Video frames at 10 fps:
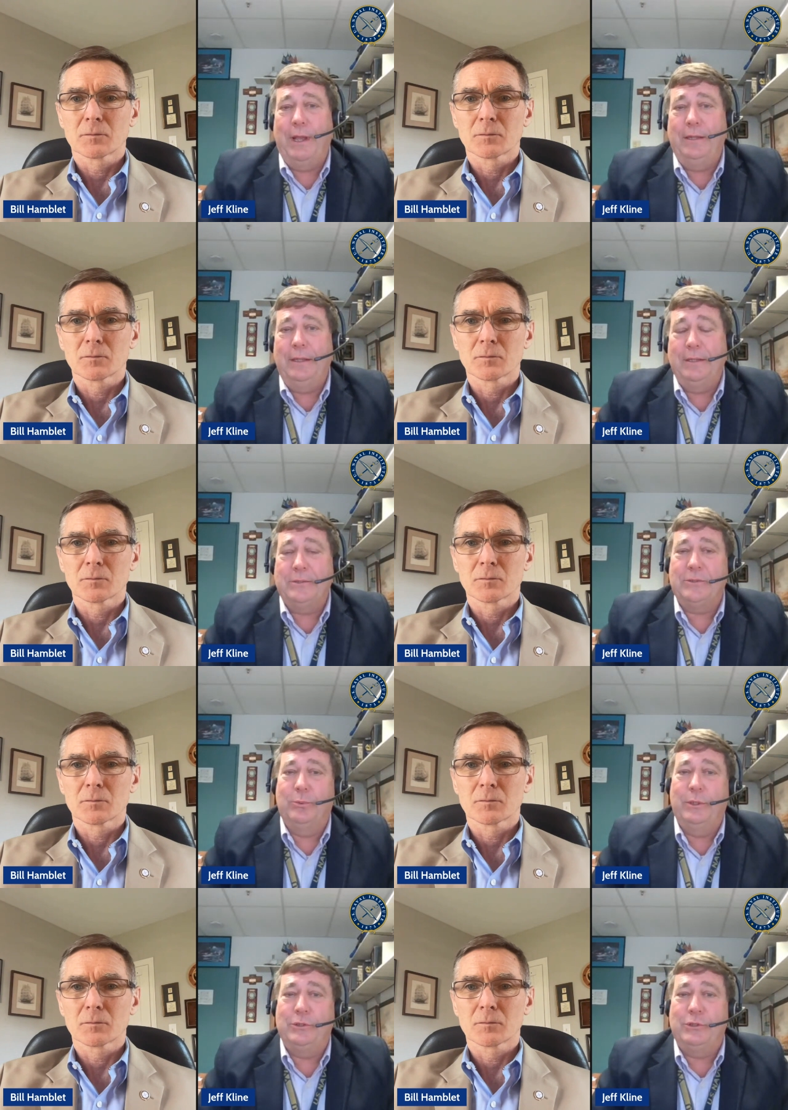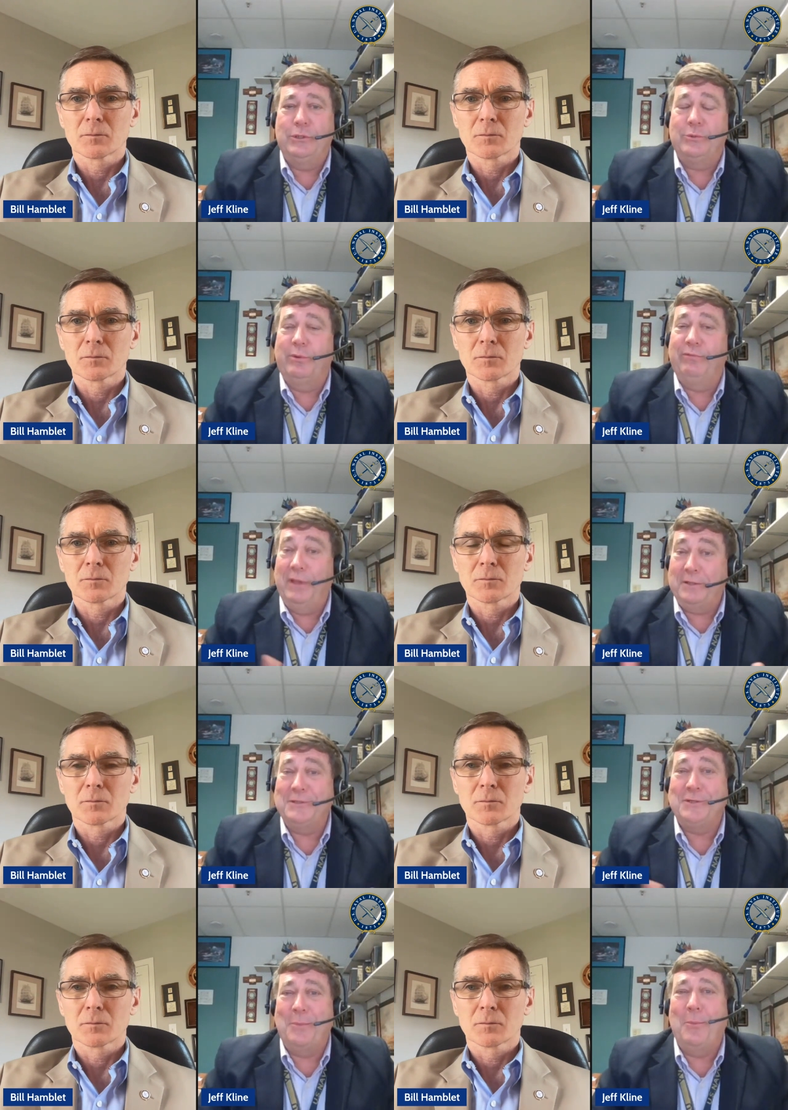Speaker 1: ideas, which is
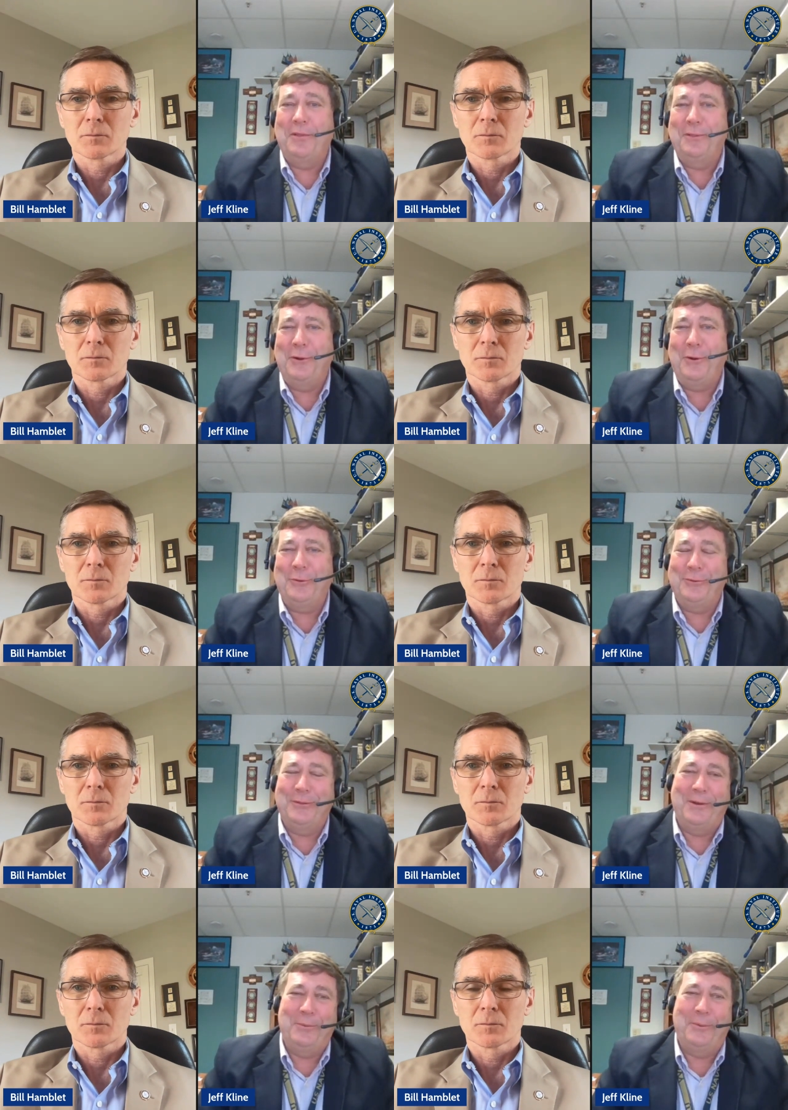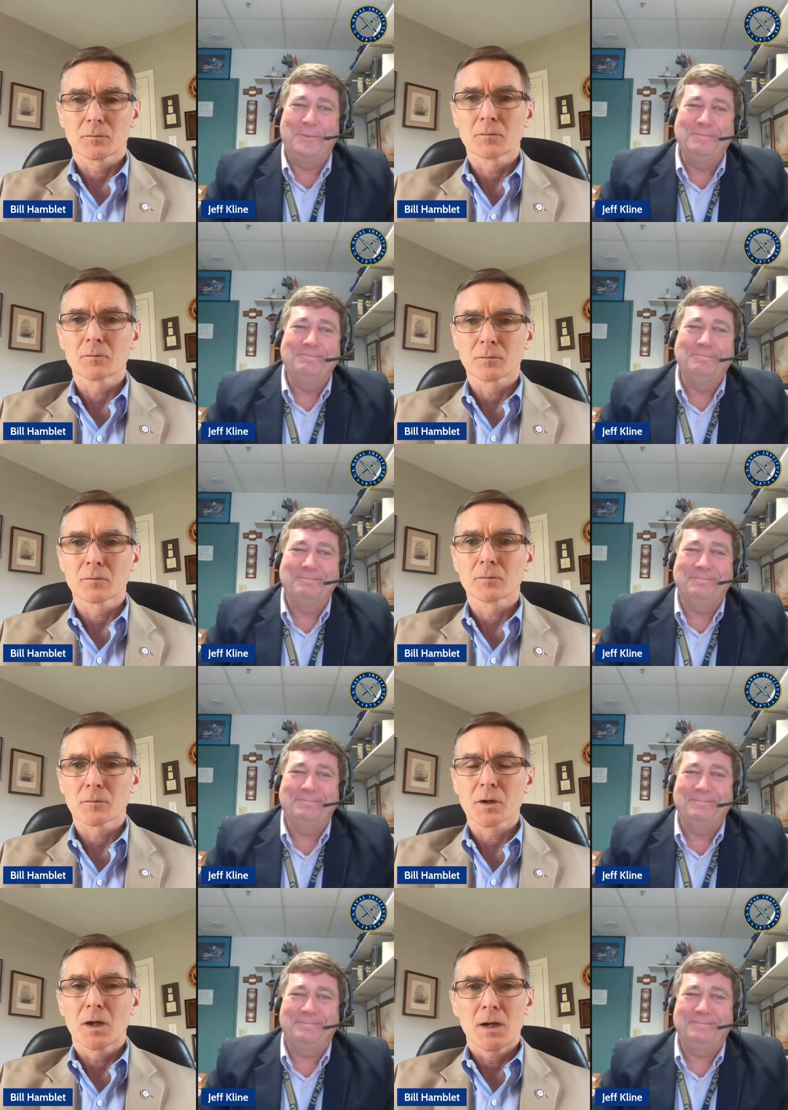reflected somewhat in the article that I wrote.
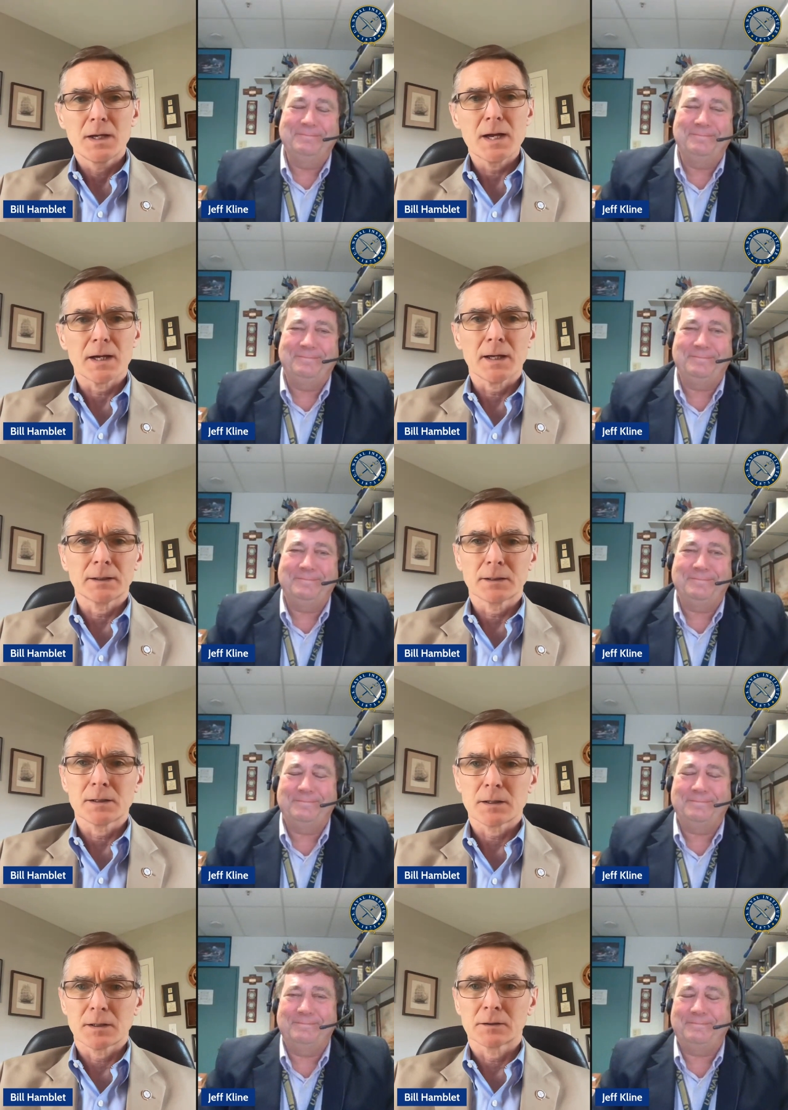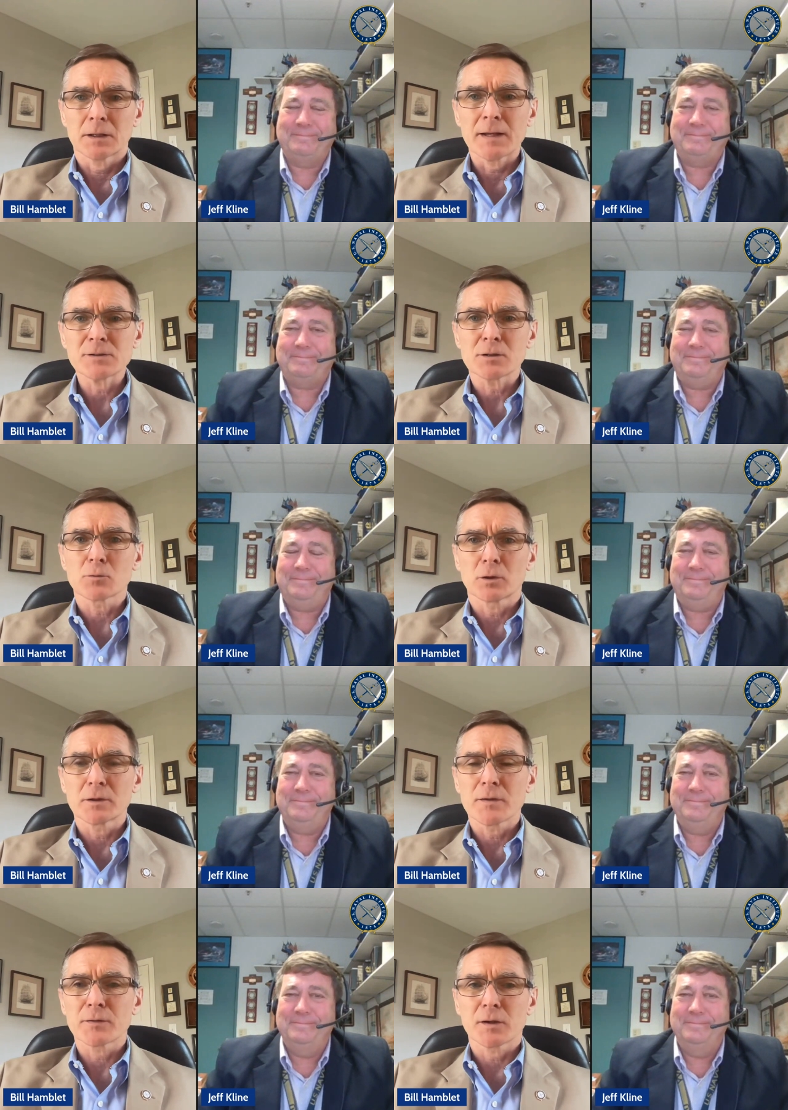
Speaker 2: Yeah, and last year, one
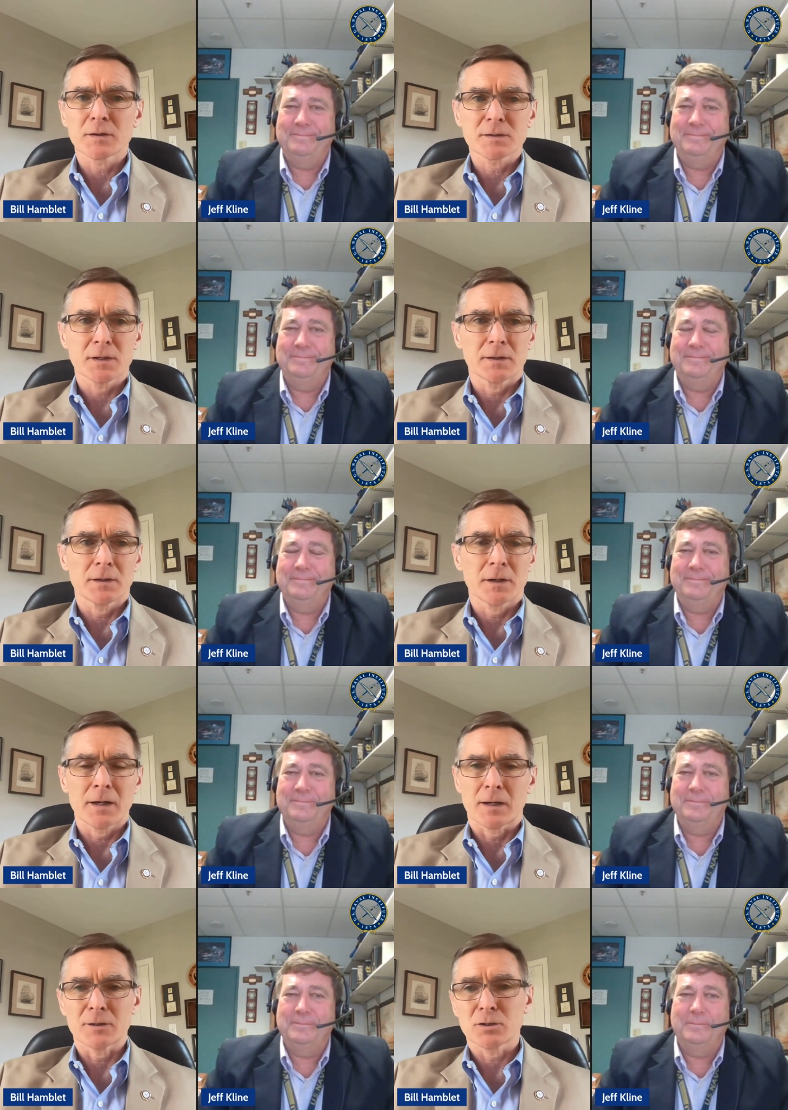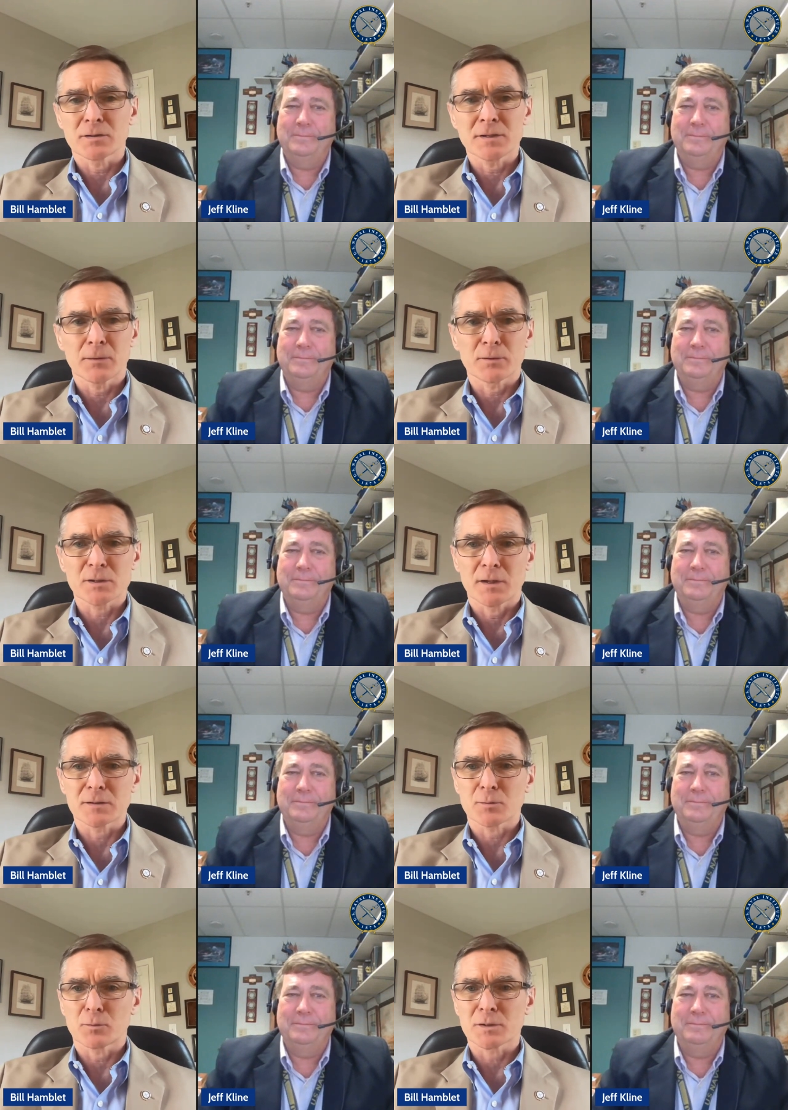of the things that I shouldn't say it
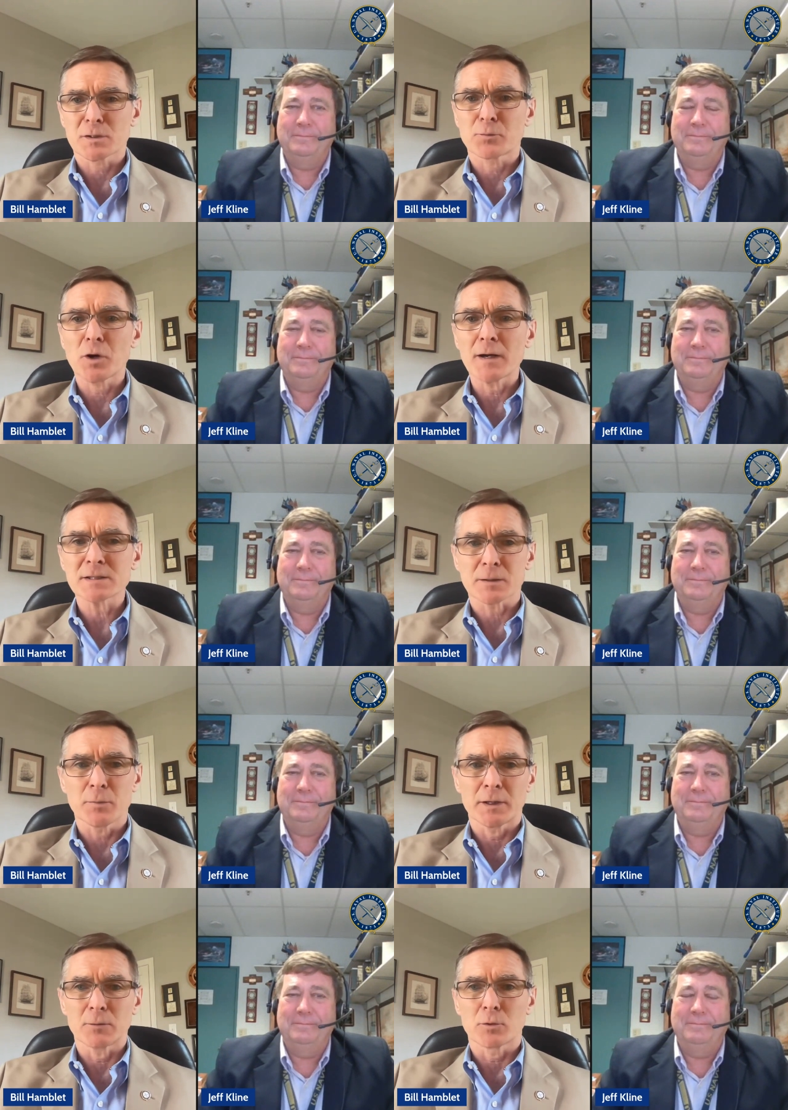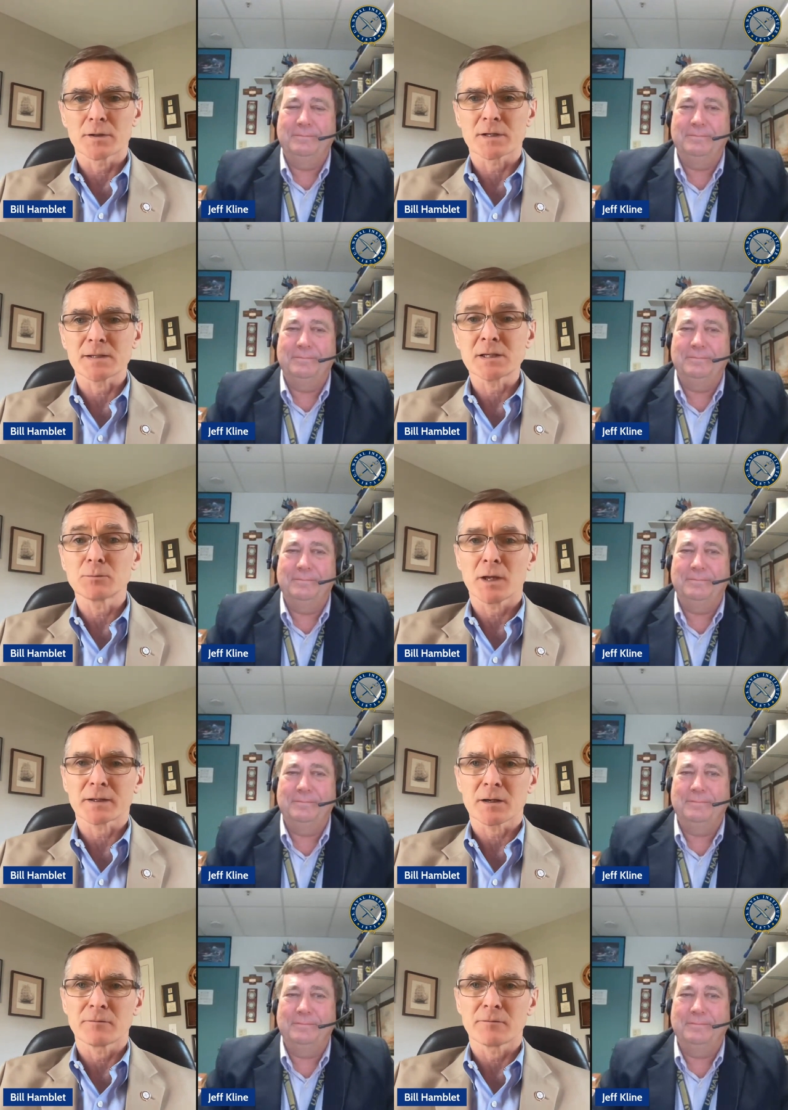was surprising, but it seemed like a